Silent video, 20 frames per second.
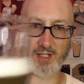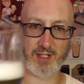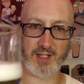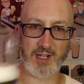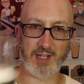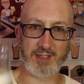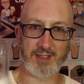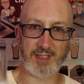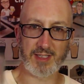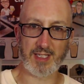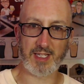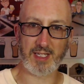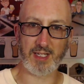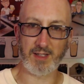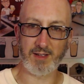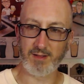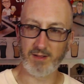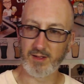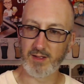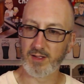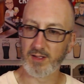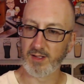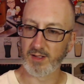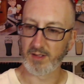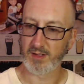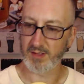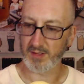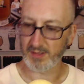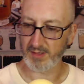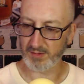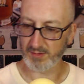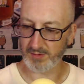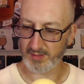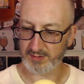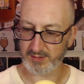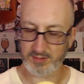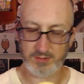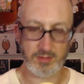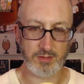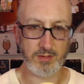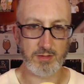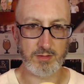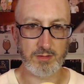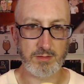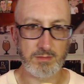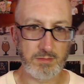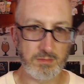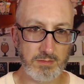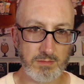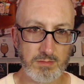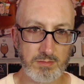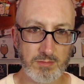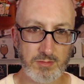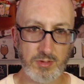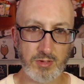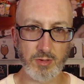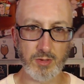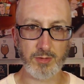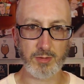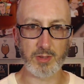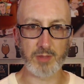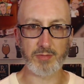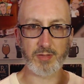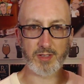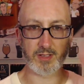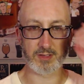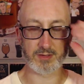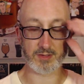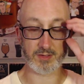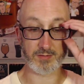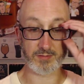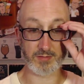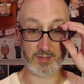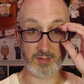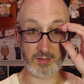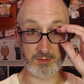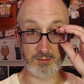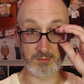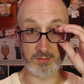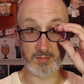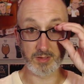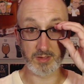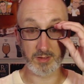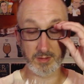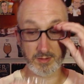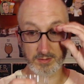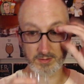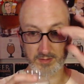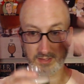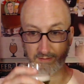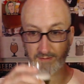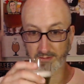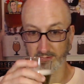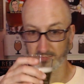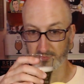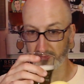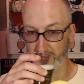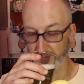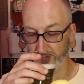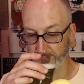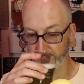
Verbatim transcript: I did get, you know, nice two two or three fingers of foam. Let's give it a smell.